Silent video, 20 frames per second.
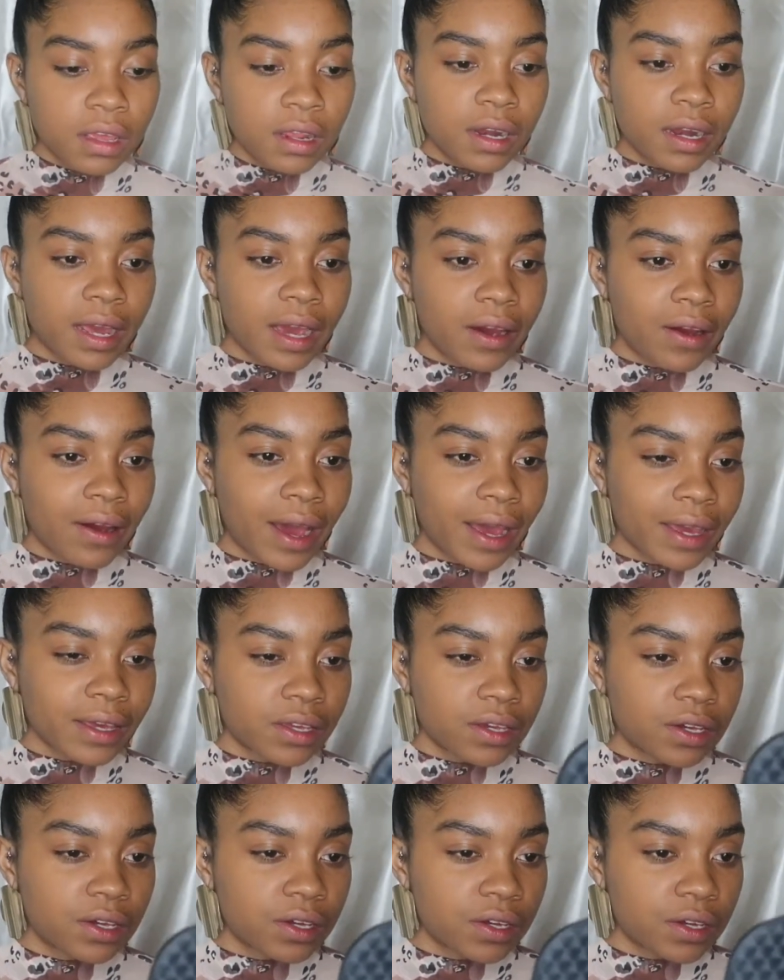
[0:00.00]
Now I
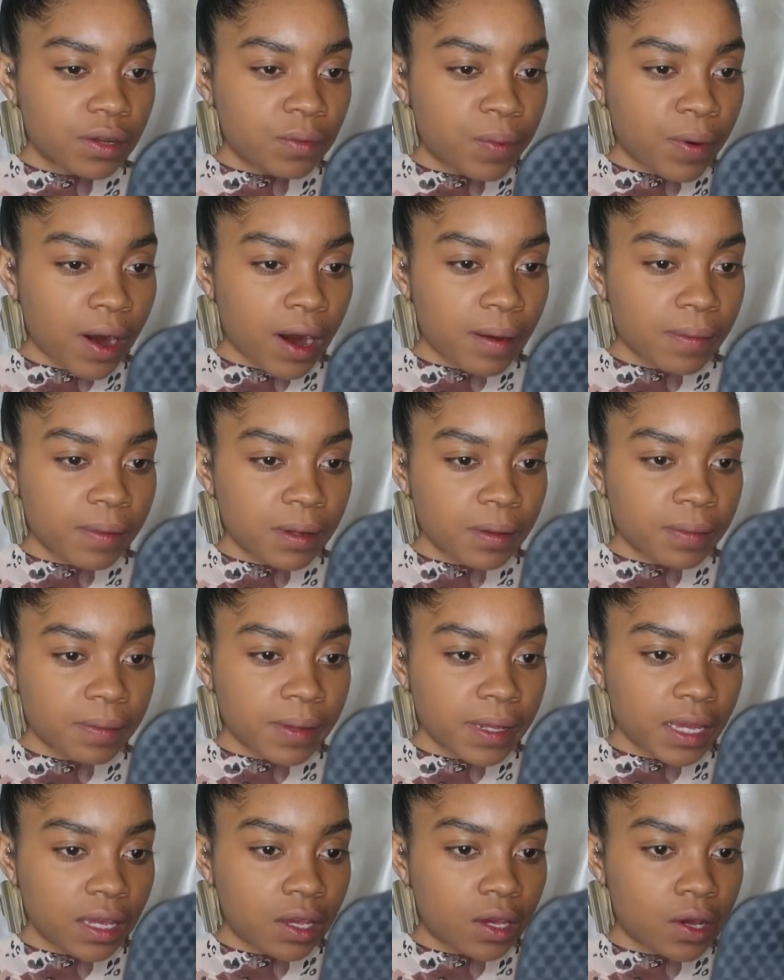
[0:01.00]
could
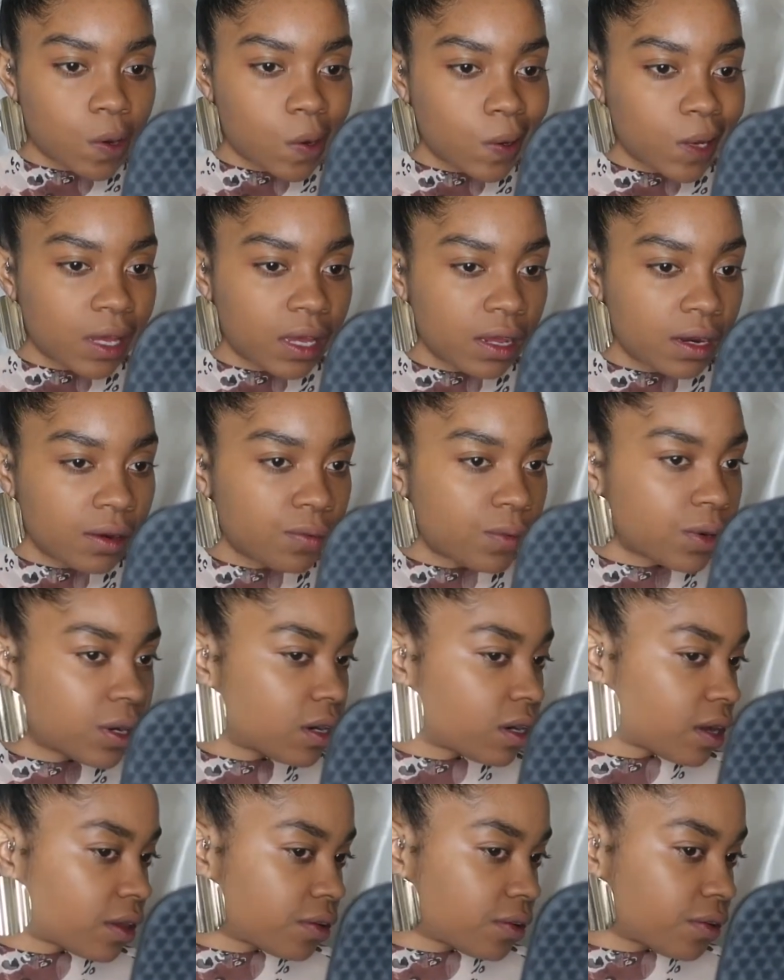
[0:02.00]
probably go in with
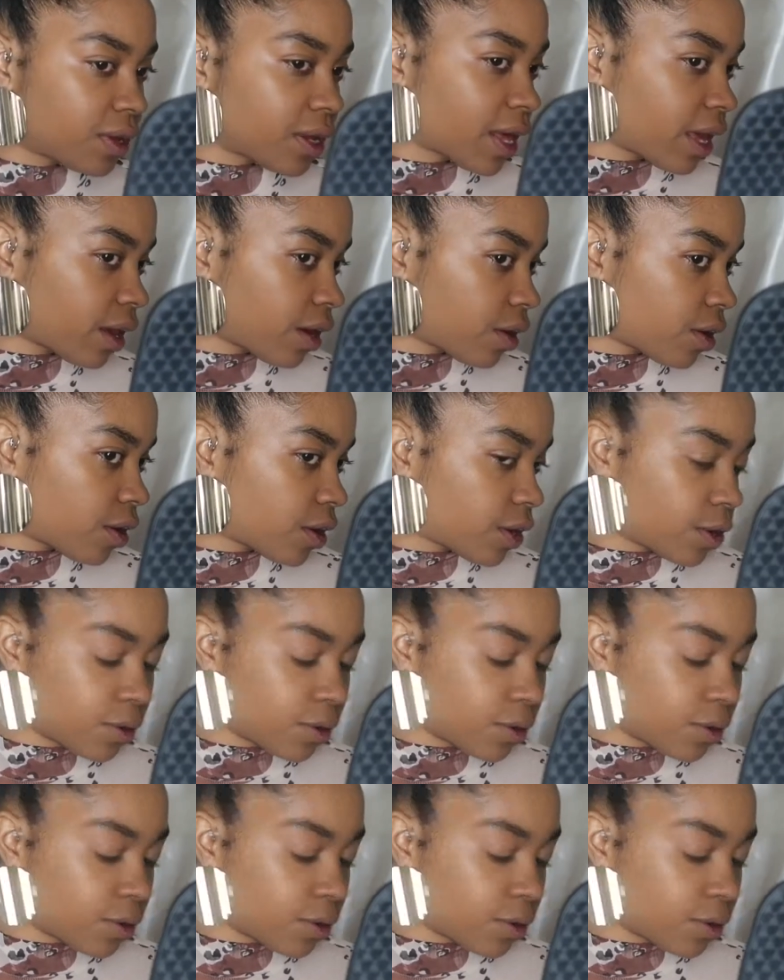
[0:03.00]
another layer.